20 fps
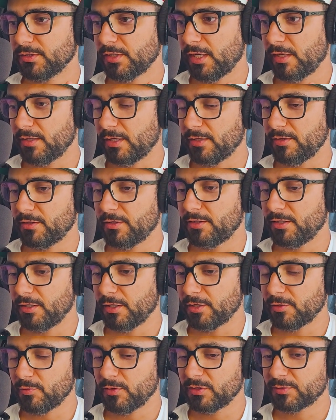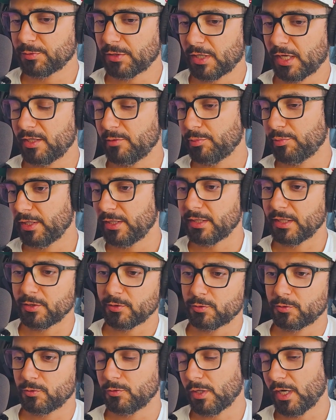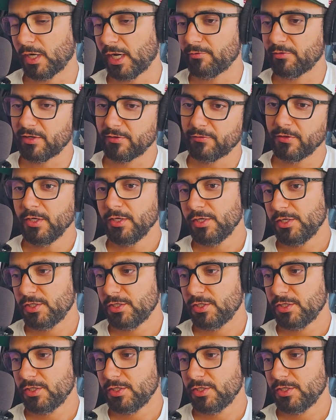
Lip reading: and then the other one's kind of playing that cool high riff.